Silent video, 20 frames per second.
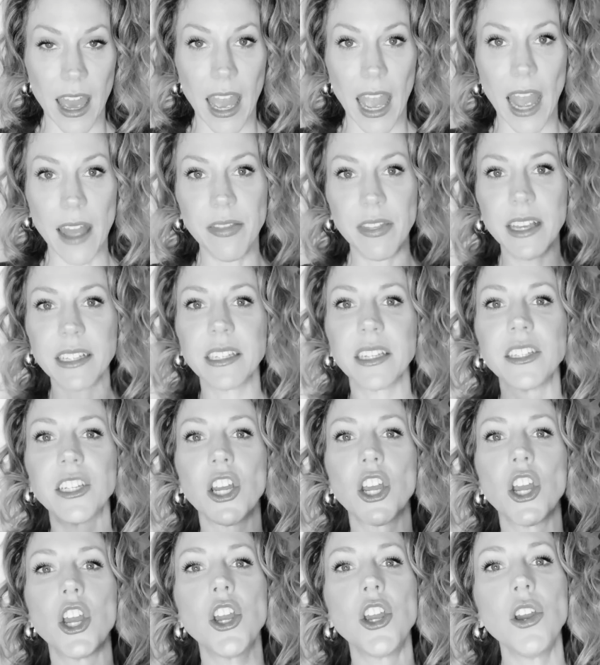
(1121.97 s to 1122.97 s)
And this is a
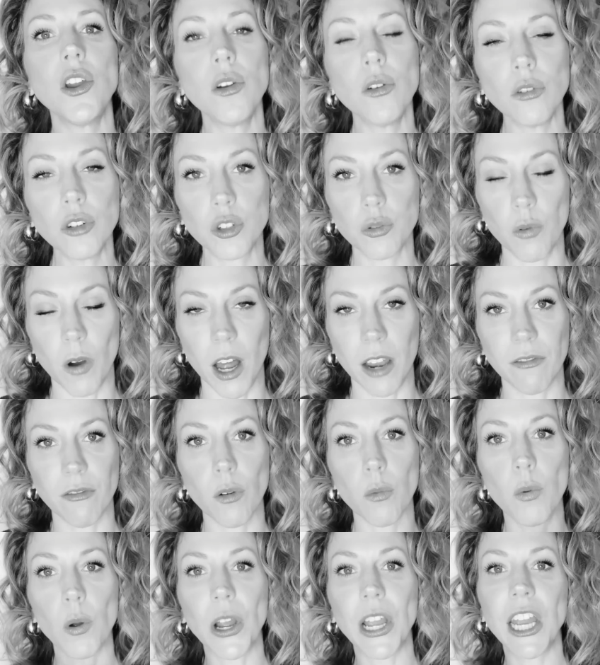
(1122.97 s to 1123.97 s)
huge one for
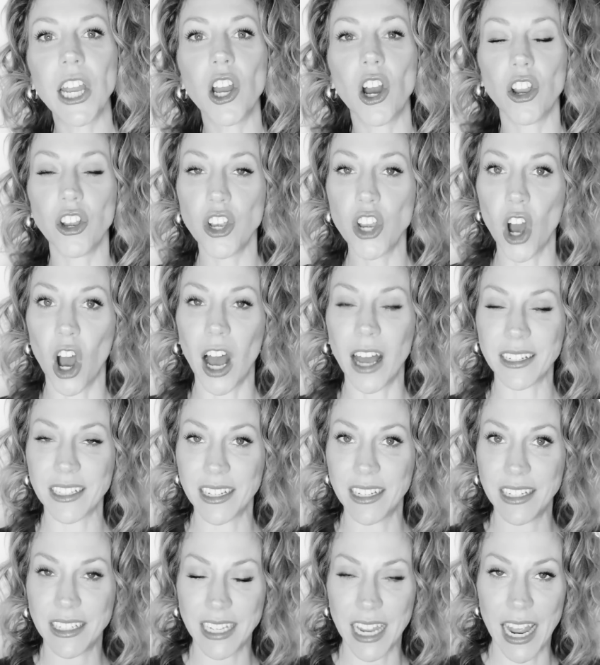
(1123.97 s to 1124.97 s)
working on not
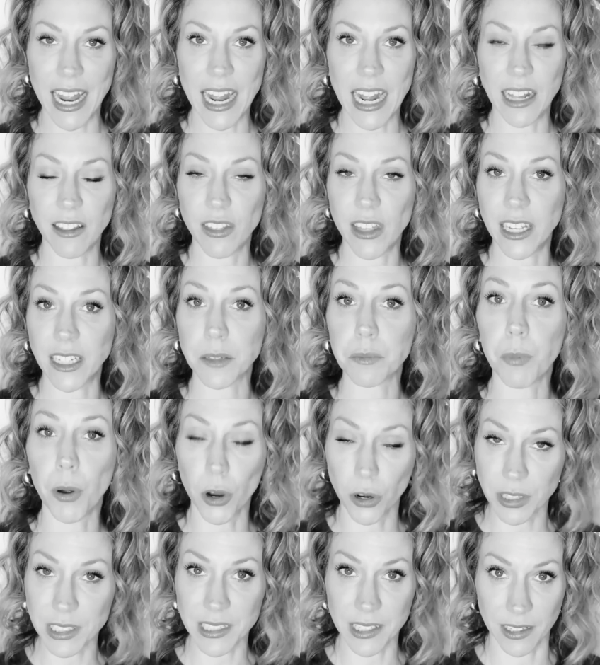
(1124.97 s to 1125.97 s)
taking things
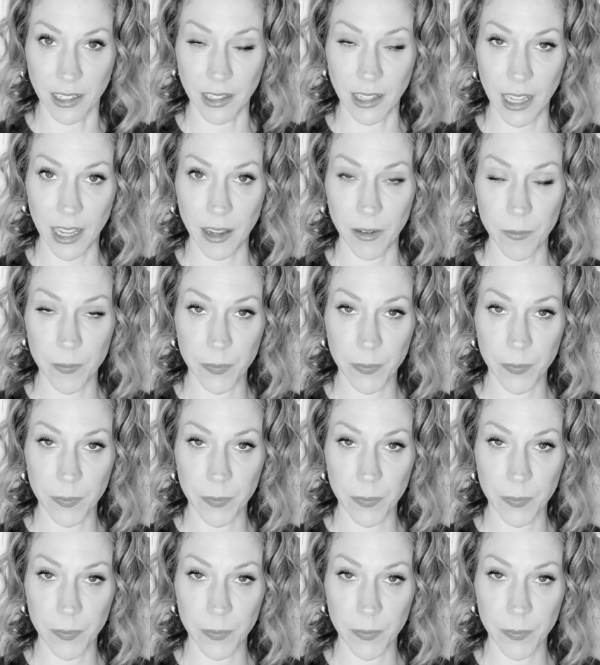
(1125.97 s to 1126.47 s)
personally.